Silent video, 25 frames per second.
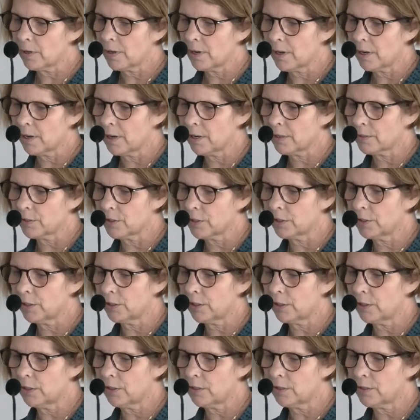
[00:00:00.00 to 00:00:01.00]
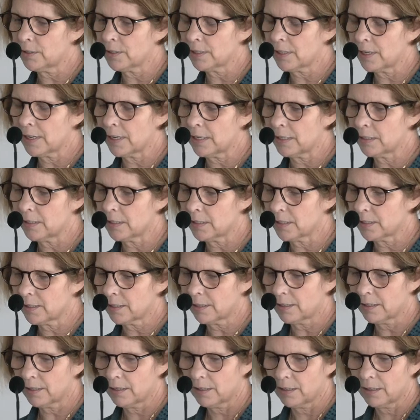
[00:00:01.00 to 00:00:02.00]
to use
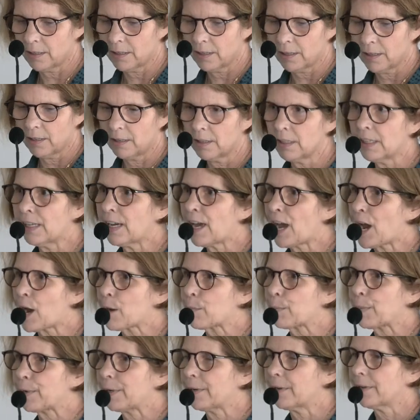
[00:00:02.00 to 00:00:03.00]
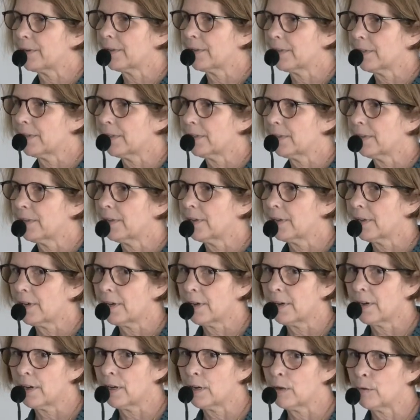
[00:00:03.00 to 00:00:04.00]
is the app.
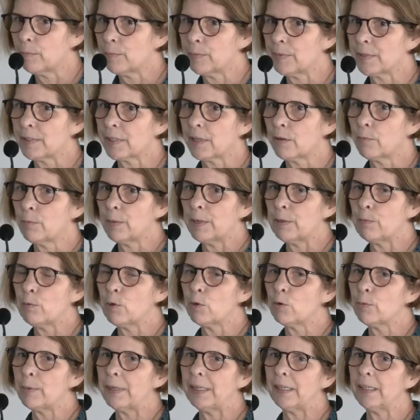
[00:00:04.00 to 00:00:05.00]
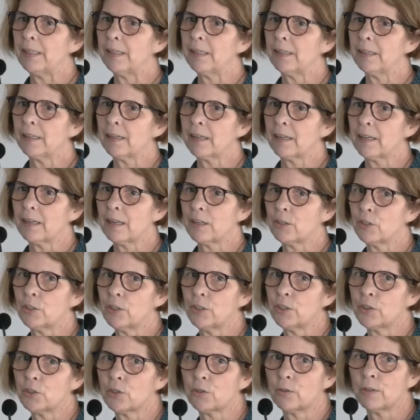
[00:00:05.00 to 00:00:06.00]
So we will be, as
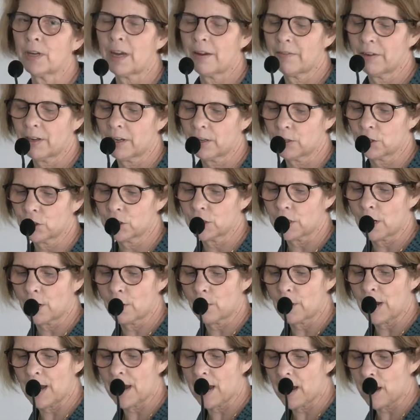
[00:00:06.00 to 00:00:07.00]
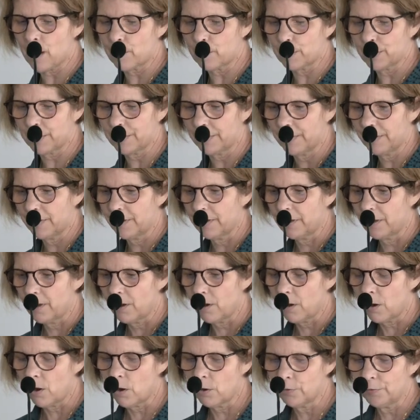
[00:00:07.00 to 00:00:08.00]
usual, having a show app
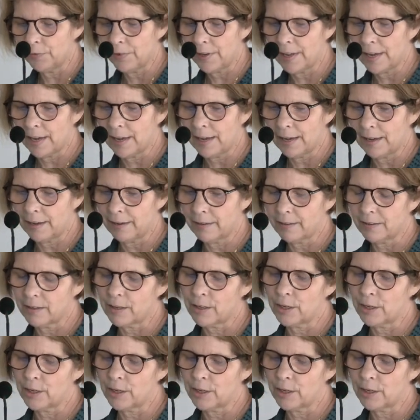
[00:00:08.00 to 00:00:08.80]
on there.